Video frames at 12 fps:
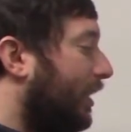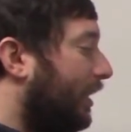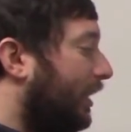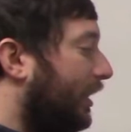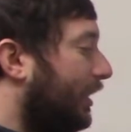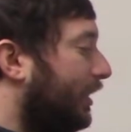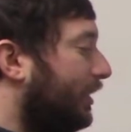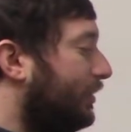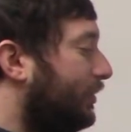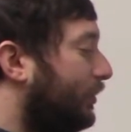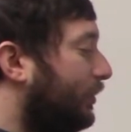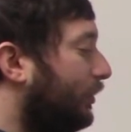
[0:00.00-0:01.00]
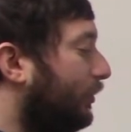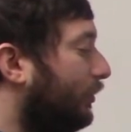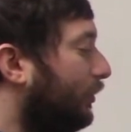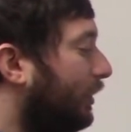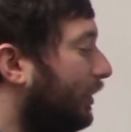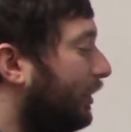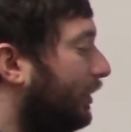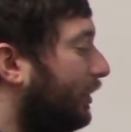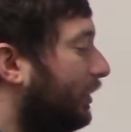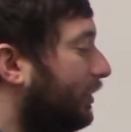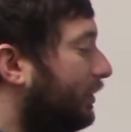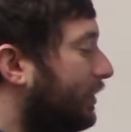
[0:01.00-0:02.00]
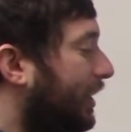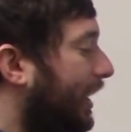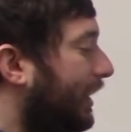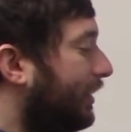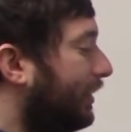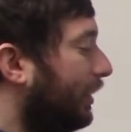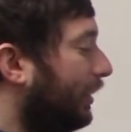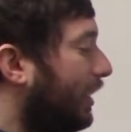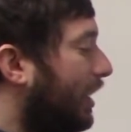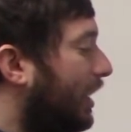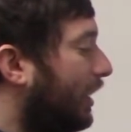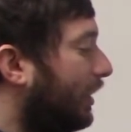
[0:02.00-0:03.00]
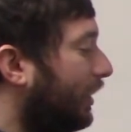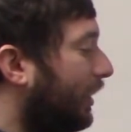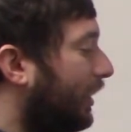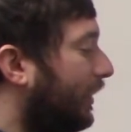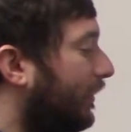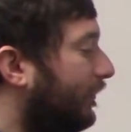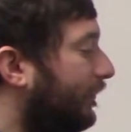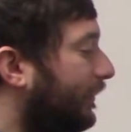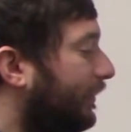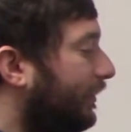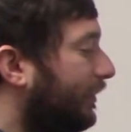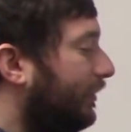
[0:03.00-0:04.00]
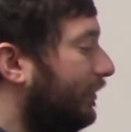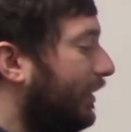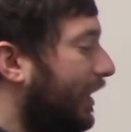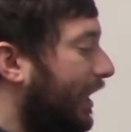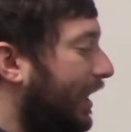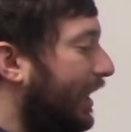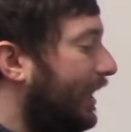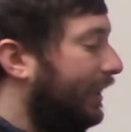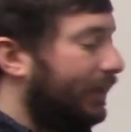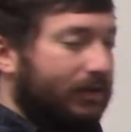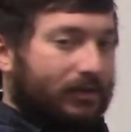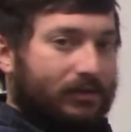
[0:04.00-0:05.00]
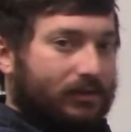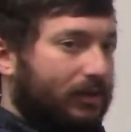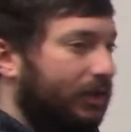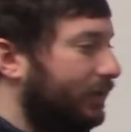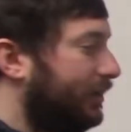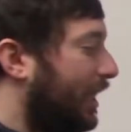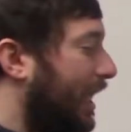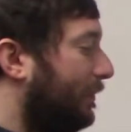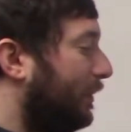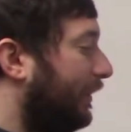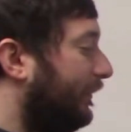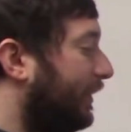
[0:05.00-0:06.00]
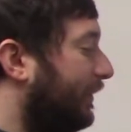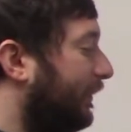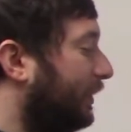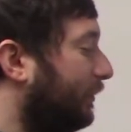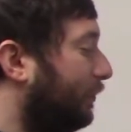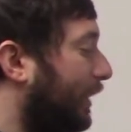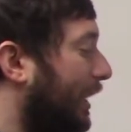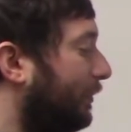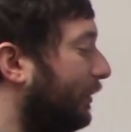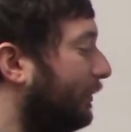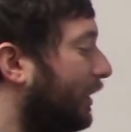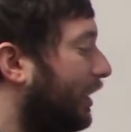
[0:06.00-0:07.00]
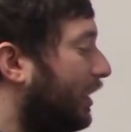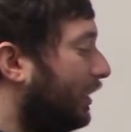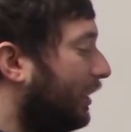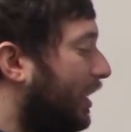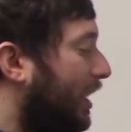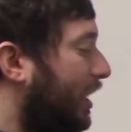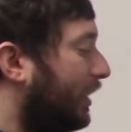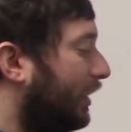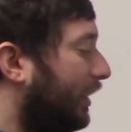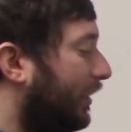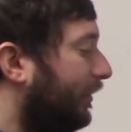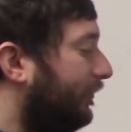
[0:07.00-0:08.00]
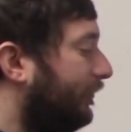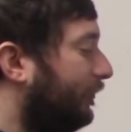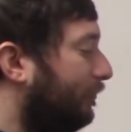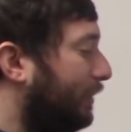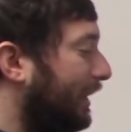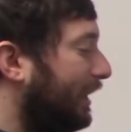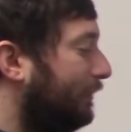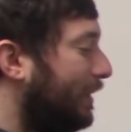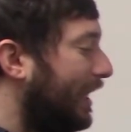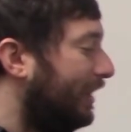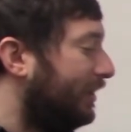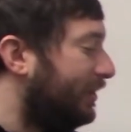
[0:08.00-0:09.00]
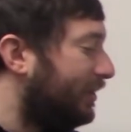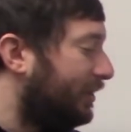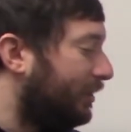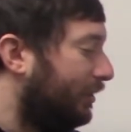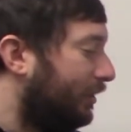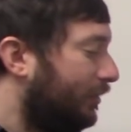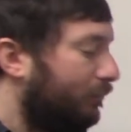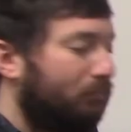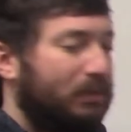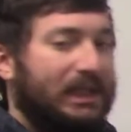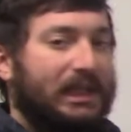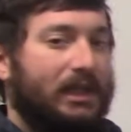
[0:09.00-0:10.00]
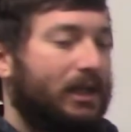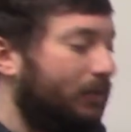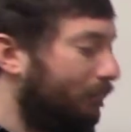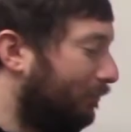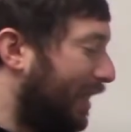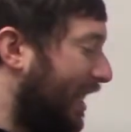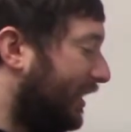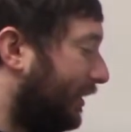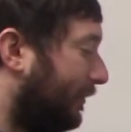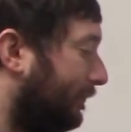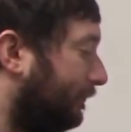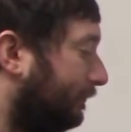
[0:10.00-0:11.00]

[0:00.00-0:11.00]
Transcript: is to take the log of A on top of a division problem, log of B base, B bottom,